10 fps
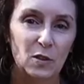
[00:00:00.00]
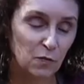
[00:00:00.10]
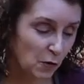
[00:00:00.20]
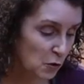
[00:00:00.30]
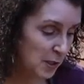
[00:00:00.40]
So the
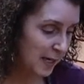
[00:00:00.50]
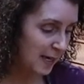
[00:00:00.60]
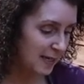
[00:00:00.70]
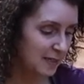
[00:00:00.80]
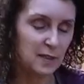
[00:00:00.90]
first thing I
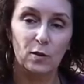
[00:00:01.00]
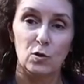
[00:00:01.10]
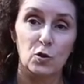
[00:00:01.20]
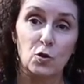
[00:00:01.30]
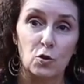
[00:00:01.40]
need to do
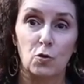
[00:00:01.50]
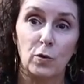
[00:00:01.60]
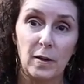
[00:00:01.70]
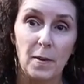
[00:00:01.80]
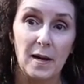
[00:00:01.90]
is just
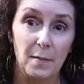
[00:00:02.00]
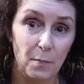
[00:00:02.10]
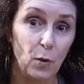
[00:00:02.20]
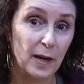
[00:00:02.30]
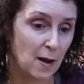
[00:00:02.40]
trim up
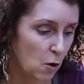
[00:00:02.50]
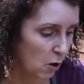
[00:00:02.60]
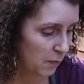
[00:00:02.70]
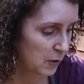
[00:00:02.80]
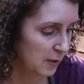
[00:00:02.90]
what I
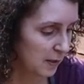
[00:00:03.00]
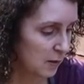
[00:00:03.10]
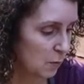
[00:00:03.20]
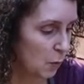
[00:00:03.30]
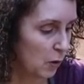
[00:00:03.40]
harvested
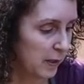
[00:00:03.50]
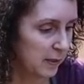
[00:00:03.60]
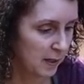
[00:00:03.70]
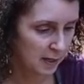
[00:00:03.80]
this morning.